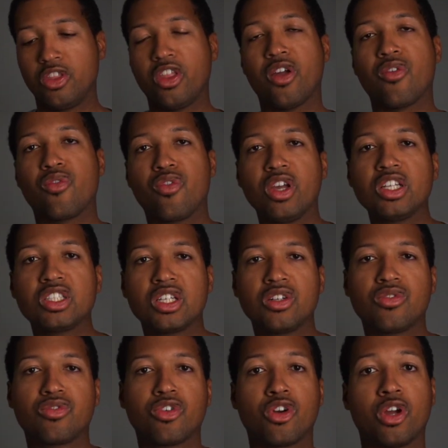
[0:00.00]
their
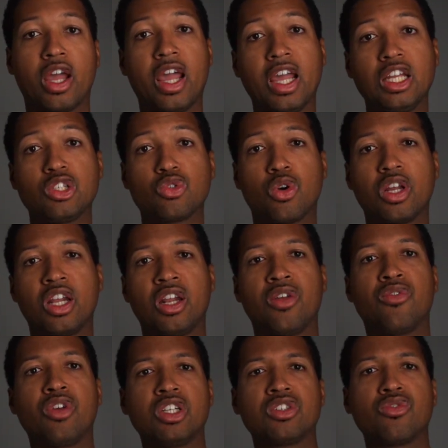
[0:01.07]
vision for Android and
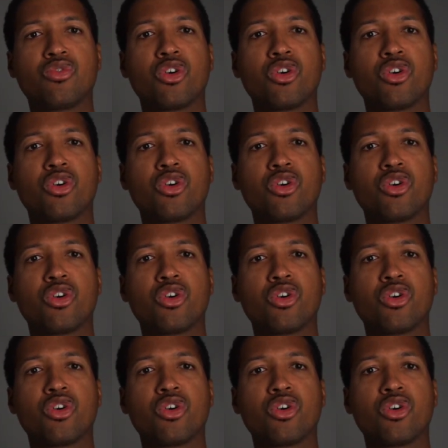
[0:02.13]
their vision